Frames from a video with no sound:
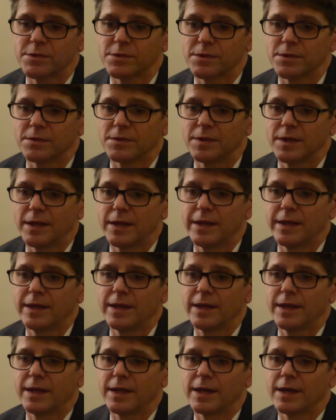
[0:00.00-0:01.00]
So,
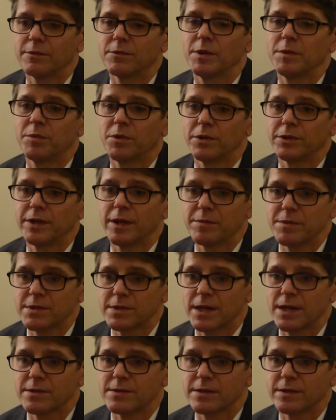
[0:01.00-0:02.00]
and we pulled up his
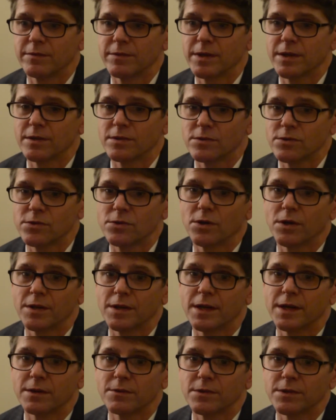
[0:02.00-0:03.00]
death certificate and saw
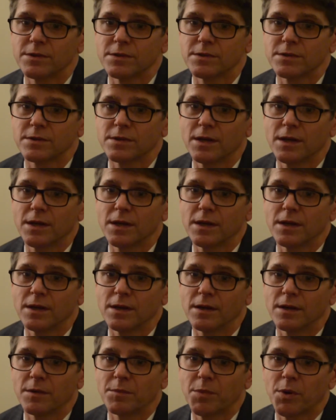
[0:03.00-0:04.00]
that
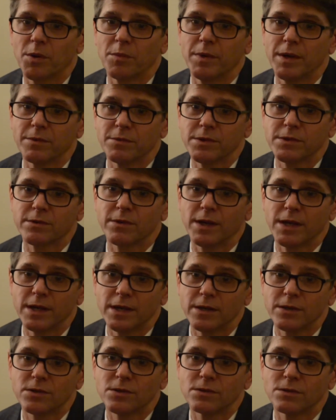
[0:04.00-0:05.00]
a permit was
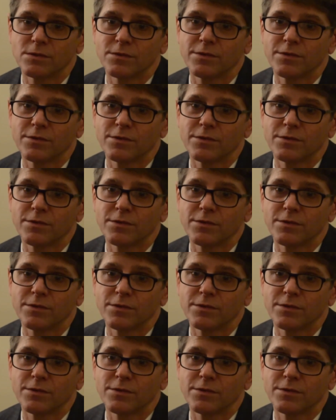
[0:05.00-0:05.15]
already issued